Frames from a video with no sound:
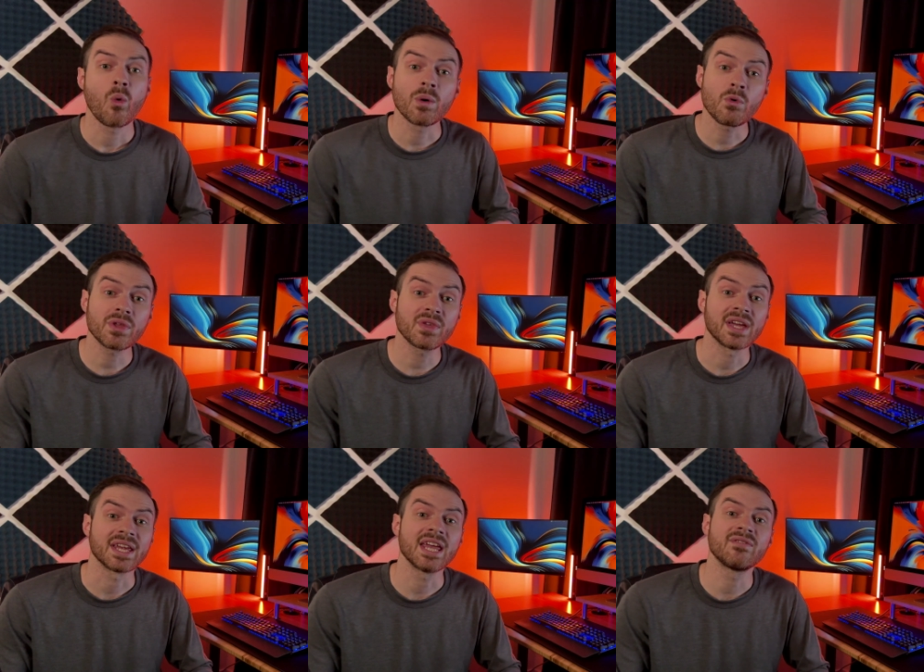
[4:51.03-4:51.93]
One more
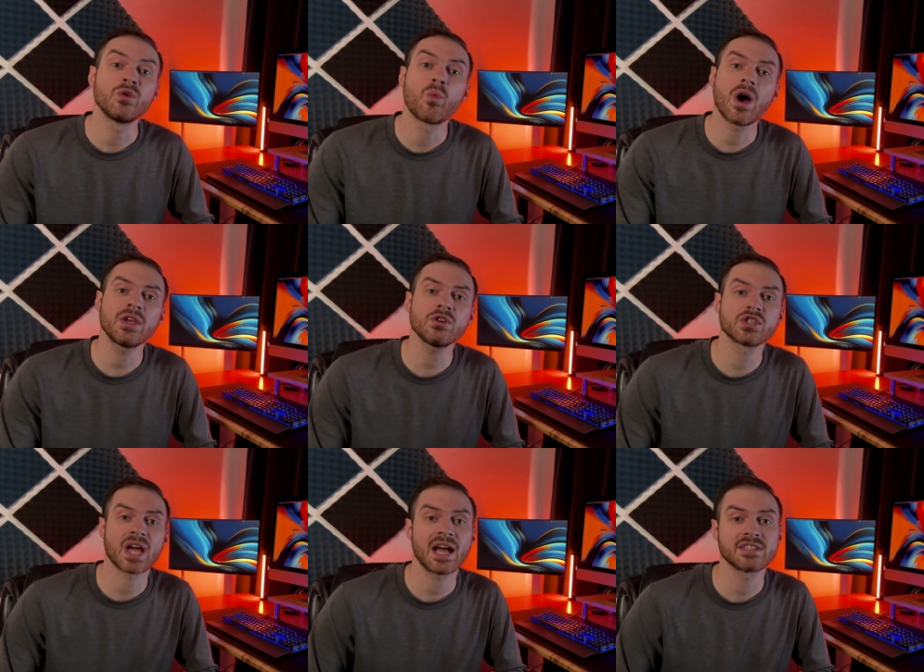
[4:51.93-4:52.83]
thing, if you want your
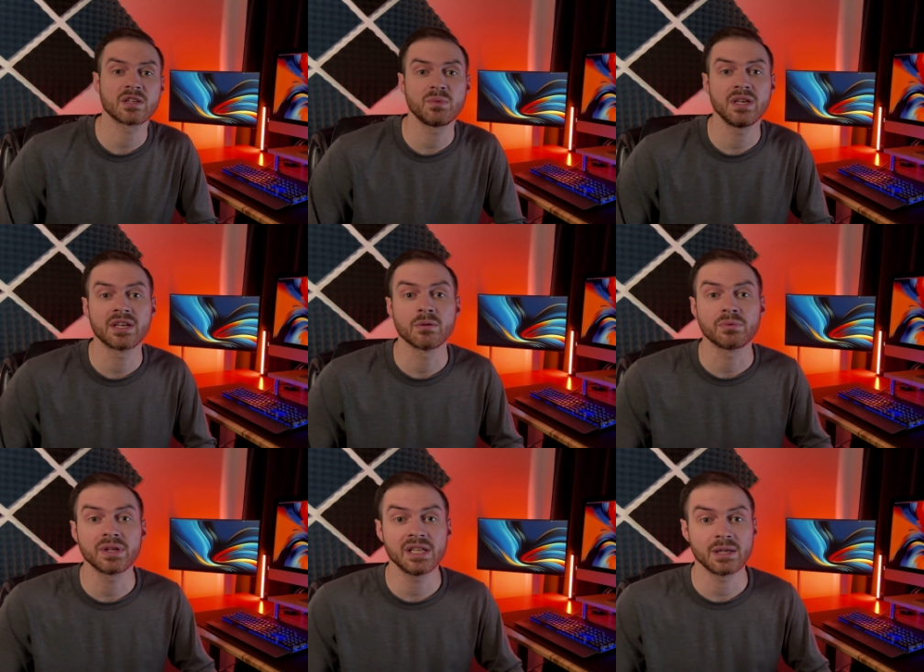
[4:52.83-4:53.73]
chats to be
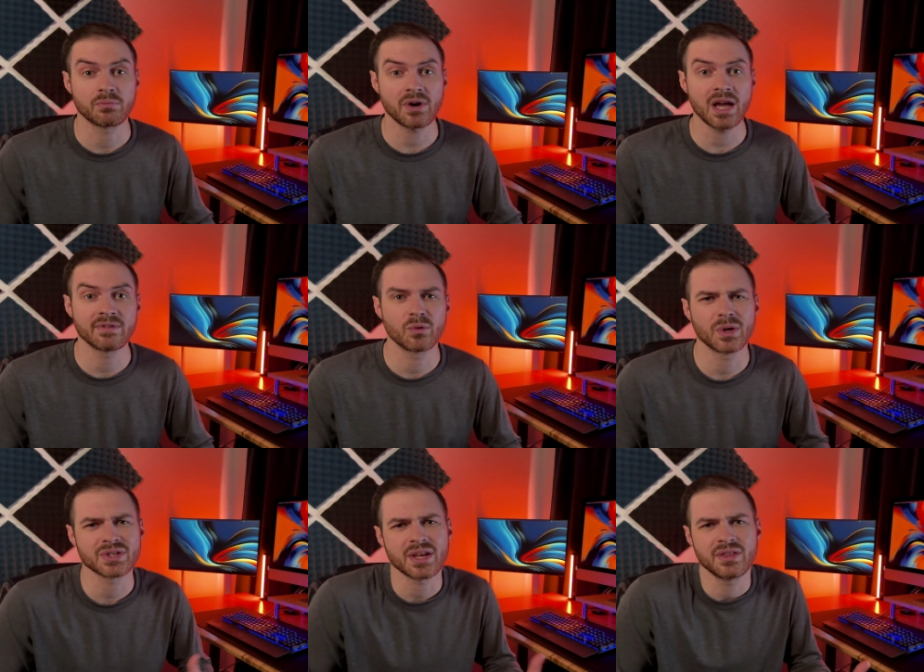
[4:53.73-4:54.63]
completely private,
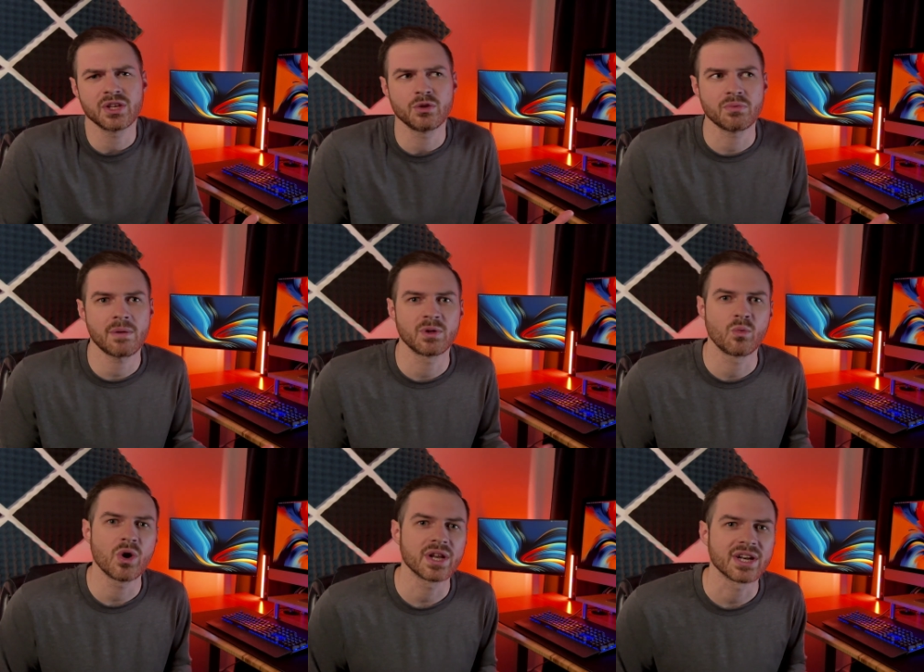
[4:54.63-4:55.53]
which I think you probably
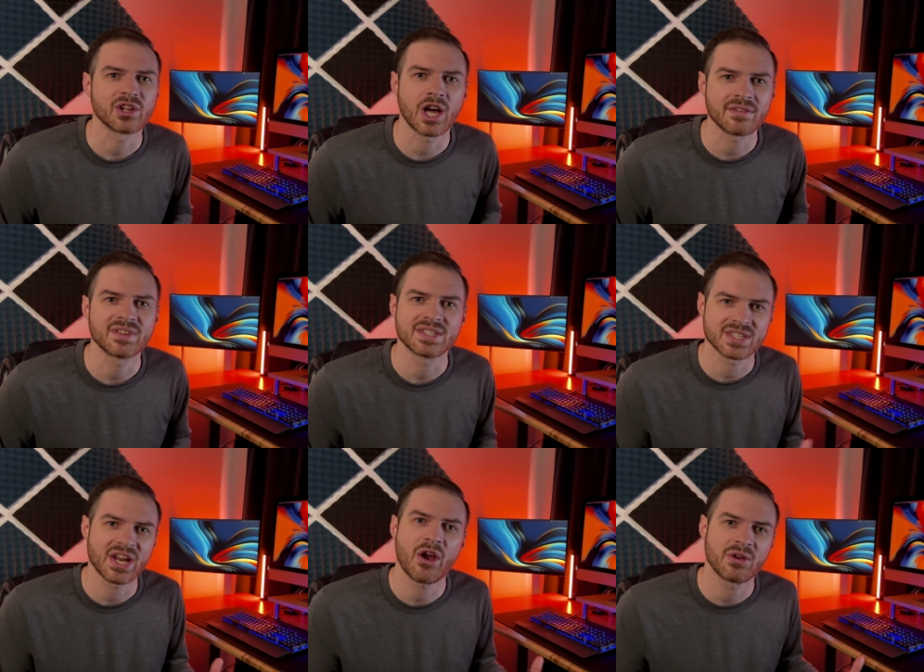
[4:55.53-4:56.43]
would in a lot of these
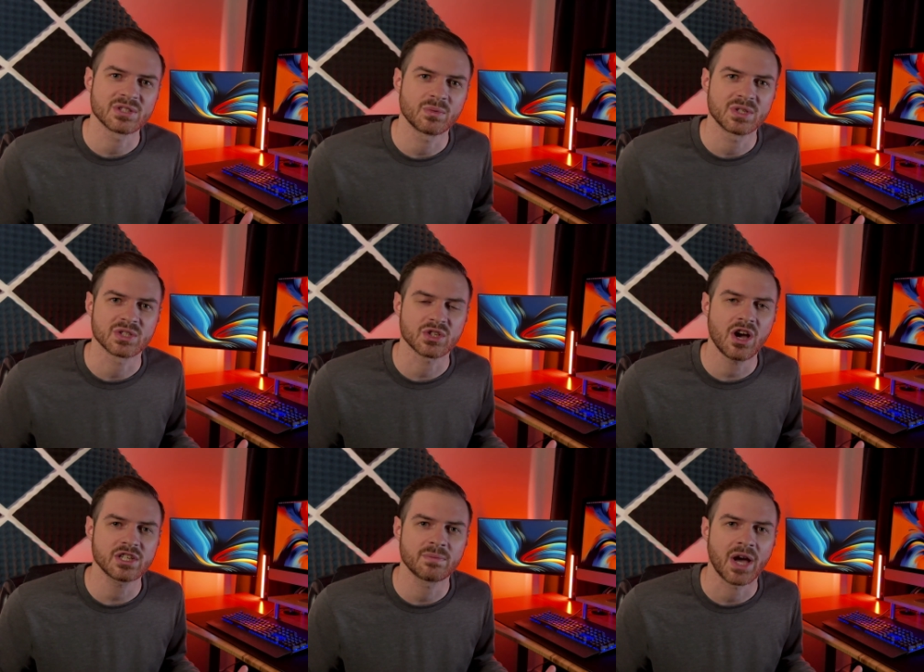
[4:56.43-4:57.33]
scenarios that we just
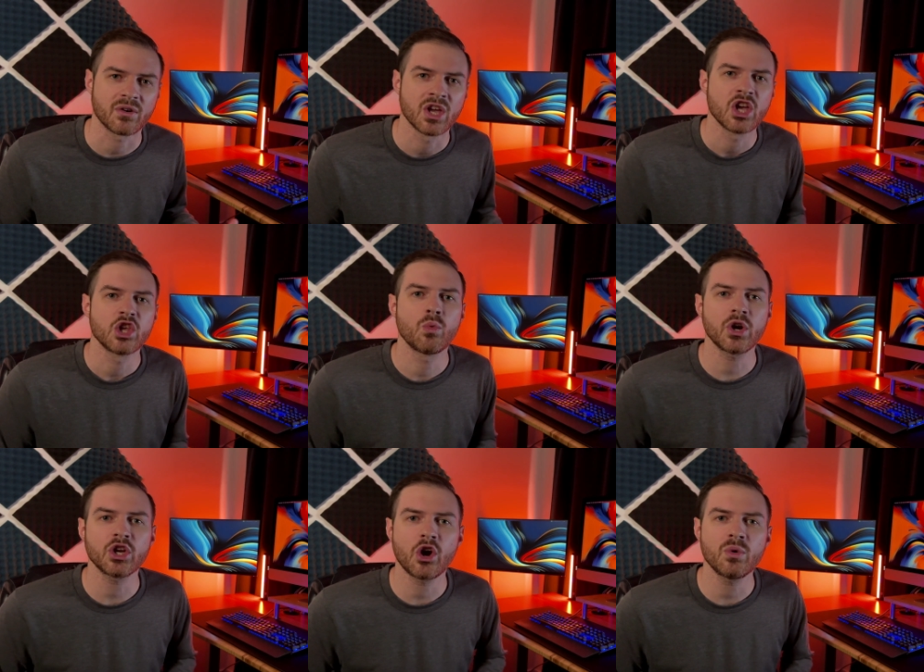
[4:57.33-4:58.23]
talked about, you
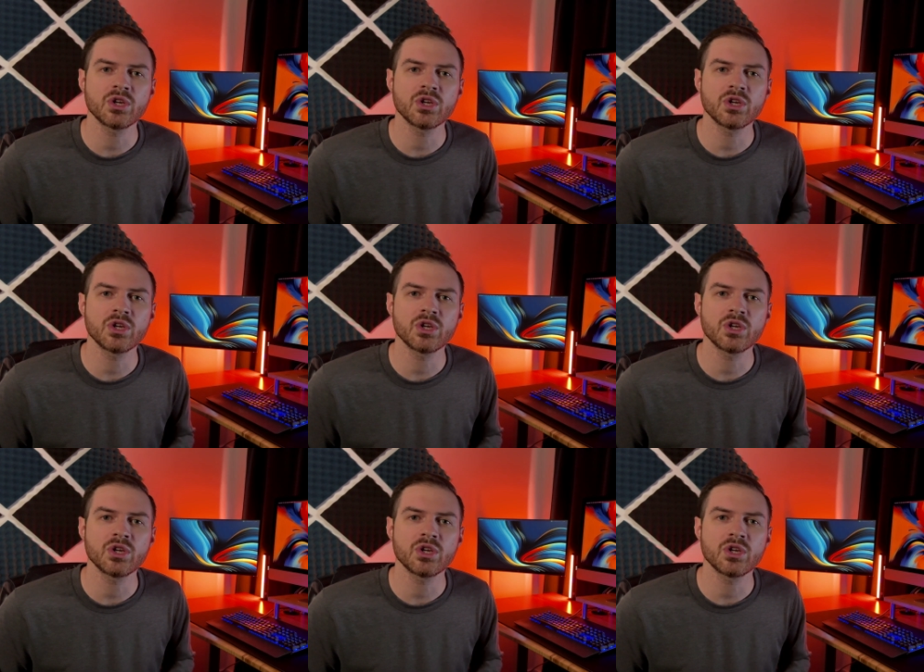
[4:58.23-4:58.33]
wanna go